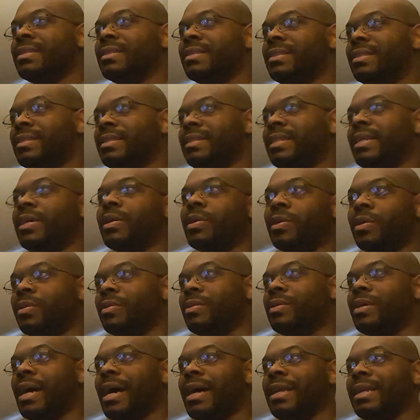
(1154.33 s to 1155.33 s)
still,
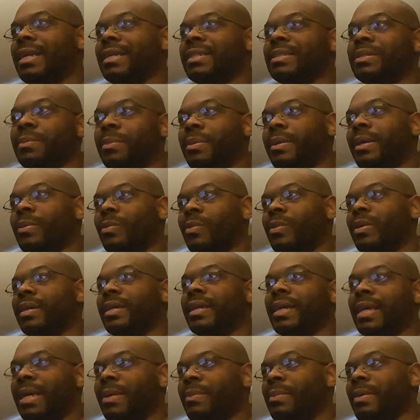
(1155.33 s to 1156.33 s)
I like to play one
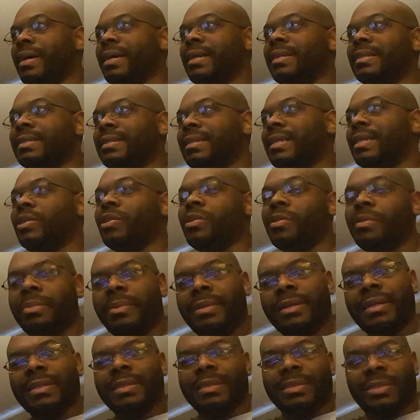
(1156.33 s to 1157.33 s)
game at a time. You'll
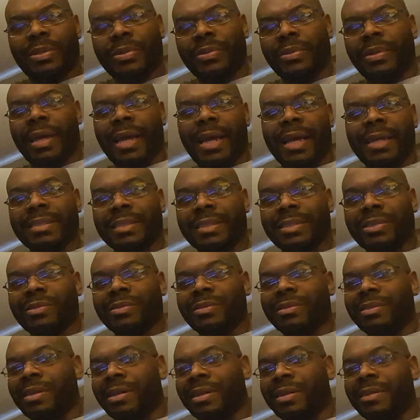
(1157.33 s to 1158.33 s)
play two games and you
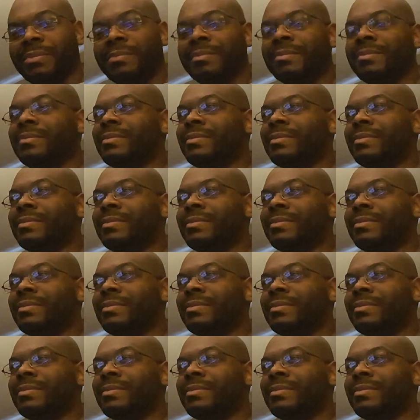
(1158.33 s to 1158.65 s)
start.